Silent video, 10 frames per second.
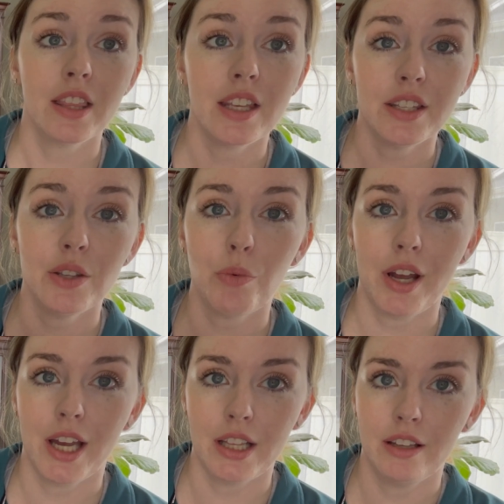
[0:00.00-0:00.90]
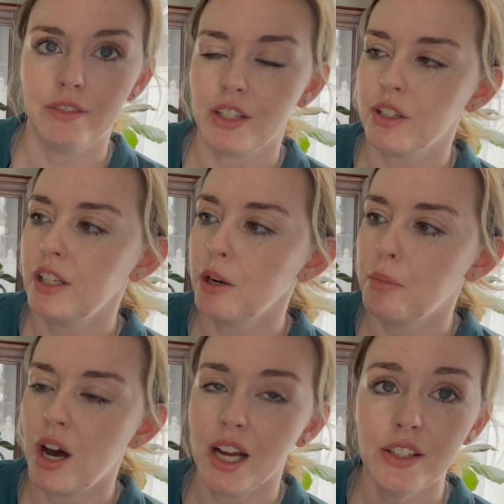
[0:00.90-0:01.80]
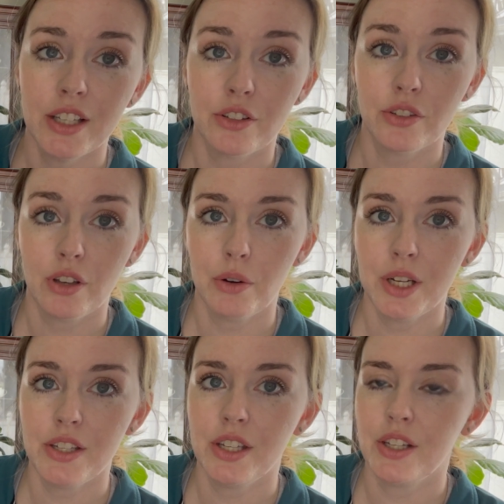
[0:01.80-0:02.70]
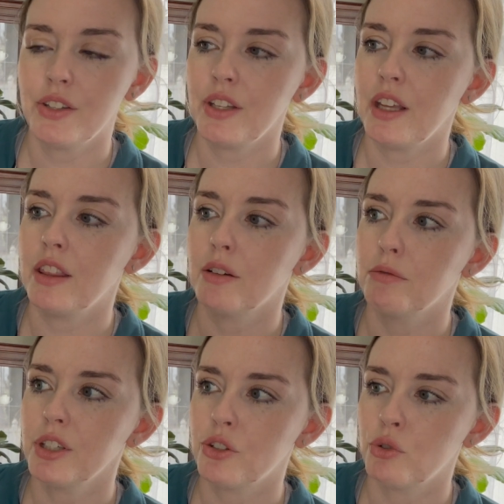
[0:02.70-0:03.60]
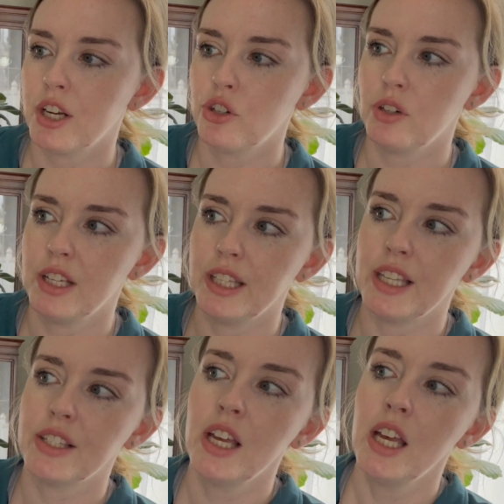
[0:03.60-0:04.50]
This is why I love these clear pots. It's so easy to see the root structure on these.